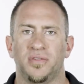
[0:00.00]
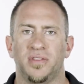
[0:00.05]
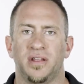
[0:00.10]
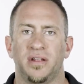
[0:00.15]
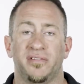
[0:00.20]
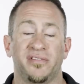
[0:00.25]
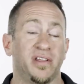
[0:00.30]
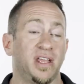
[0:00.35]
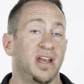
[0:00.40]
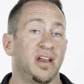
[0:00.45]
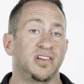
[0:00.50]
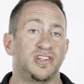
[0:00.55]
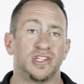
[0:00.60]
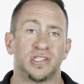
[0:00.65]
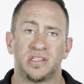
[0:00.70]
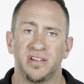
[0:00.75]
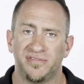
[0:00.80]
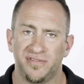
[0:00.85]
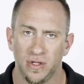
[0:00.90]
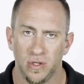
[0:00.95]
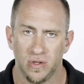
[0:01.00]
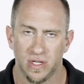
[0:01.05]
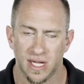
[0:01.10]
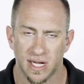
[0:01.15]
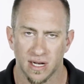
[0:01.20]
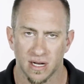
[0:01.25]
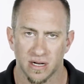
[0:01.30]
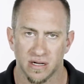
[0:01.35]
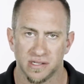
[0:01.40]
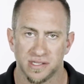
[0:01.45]
that in just a few
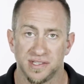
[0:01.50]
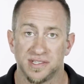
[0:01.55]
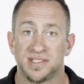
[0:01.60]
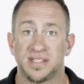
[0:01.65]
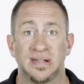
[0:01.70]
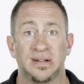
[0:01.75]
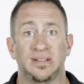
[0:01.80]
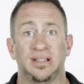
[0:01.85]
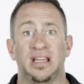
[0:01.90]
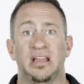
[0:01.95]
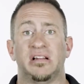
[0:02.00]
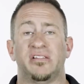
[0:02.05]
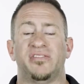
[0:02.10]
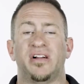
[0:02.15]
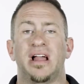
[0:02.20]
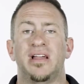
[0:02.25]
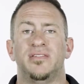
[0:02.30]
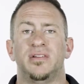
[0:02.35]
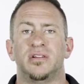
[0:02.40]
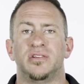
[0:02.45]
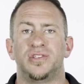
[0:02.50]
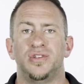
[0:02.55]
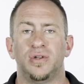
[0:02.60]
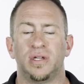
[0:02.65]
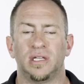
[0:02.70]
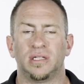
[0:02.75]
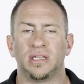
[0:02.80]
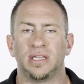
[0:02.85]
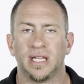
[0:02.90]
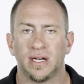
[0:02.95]
years, and certainly in 5 years, you
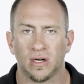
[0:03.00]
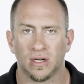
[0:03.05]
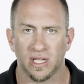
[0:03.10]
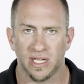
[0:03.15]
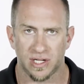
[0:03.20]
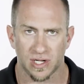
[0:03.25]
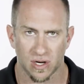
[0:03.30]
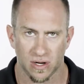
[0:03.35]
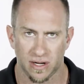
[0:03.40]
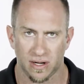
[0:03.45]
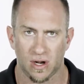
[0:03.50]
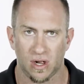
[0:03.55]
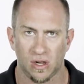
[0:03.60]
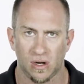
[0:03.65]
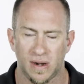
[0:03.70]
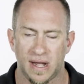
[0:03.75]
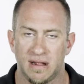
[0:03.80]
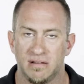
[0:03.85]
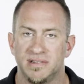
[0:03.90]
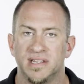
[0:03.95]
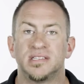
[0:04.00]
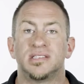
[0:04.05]
can literally turn it all around.